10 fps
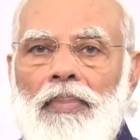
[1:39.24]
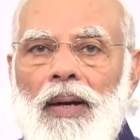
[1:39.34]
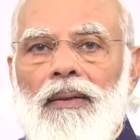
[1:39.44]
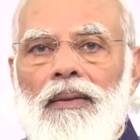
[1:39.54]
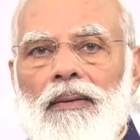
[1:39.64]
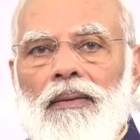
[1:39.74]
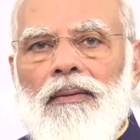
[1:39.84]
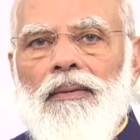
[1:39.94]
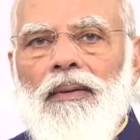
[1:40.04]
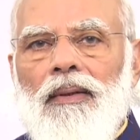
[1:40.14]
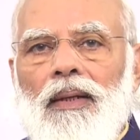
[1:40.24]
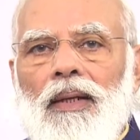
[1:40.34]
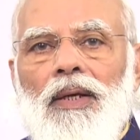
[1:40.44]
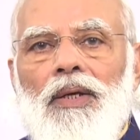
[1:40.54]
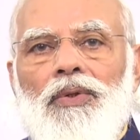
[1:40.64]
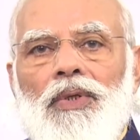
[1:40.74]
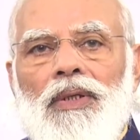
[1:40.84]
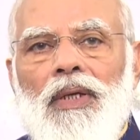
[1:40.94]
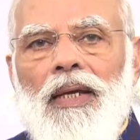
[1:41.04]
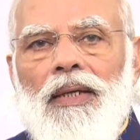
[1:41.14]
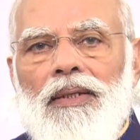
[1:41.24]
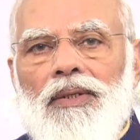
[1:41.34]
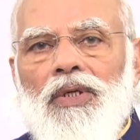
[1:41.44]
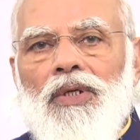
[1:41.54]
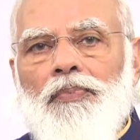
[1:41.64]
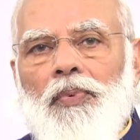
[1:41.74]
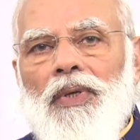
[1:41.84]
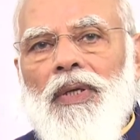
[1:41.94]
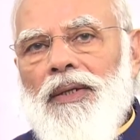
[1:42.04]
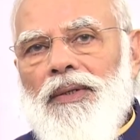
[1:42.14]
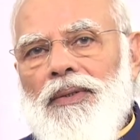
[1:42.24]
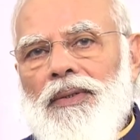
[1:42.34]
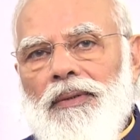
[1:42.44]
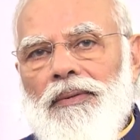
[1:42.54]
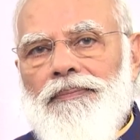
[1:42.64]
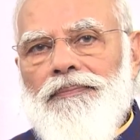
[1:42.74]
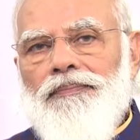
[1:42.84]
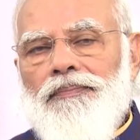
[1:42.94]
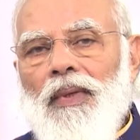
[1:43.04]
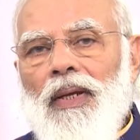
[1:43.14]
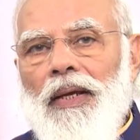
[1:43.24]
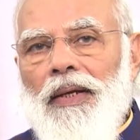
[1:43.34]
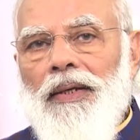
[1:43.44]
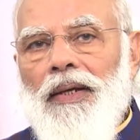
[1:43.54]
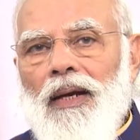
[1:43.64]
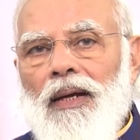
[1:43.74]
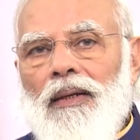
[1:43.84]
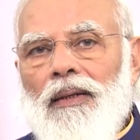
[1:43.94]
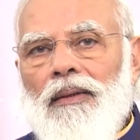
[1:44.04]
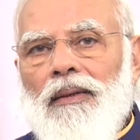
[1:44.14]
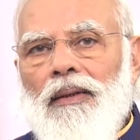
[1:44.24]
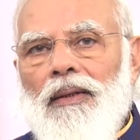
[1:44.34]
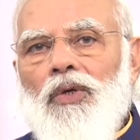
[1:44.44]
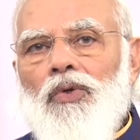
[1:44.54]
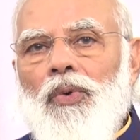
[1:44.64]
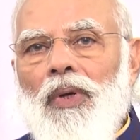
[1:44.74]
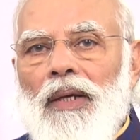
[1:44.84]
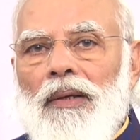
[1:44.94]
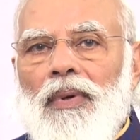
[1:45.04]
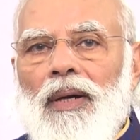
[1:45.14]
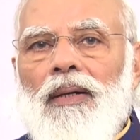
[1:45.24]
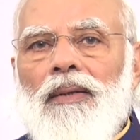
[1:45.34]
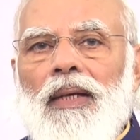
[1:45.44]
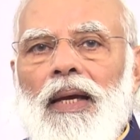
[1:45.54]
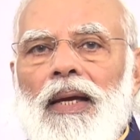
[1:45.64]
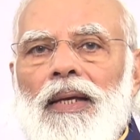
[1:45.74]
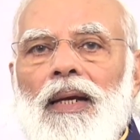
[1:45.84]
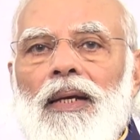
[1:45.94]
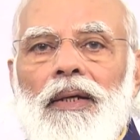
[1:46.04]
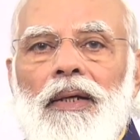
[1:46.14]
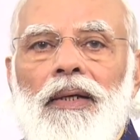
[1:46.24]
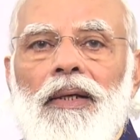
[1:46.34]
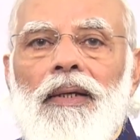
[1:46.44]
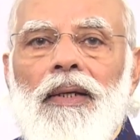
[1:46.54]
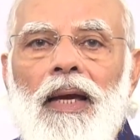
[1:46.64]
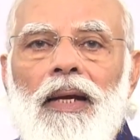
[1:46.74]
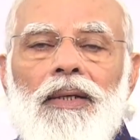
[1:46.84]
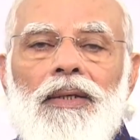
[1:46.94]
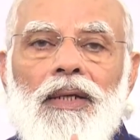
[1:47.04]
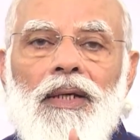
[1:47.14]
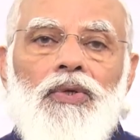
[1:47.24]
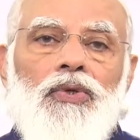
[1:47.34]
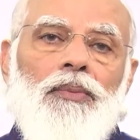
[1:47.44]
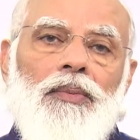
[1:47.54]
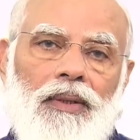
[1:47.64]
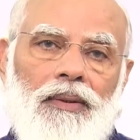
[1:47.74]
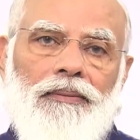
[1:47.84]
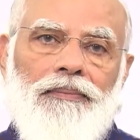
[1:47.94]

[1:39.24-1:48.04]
But these agencies project India to emerge as a leading energy consumer.